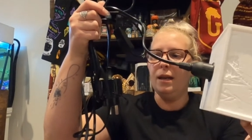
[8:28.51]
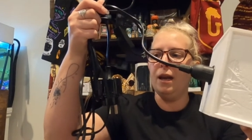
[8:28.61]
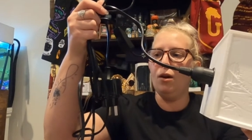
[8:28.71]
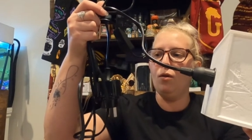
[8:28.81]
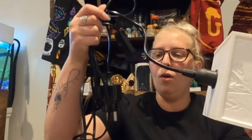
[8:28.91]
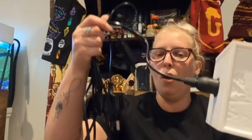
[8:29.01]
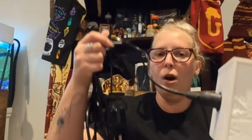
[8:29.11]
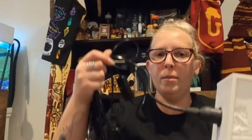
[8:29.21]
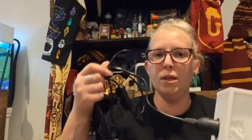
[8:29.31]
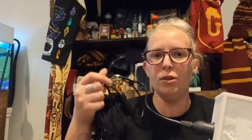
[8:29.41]
Now
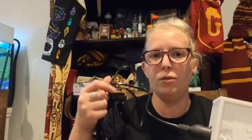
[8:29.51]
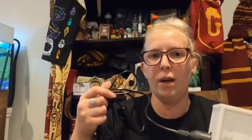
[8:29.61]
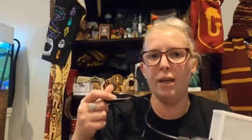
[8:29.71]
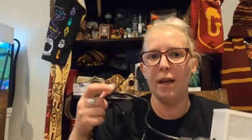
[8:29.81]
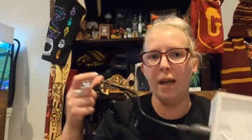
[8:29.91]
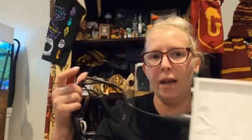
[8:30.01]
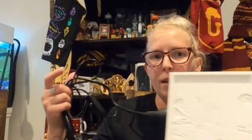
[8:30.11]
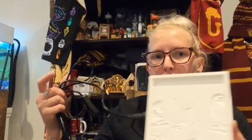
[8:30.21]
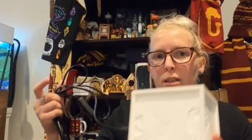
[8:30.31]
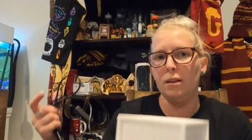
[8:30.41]
I'm in Australia
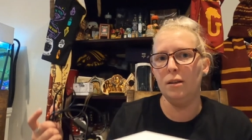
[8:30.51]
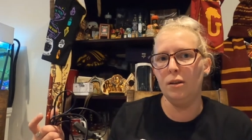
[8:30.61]
and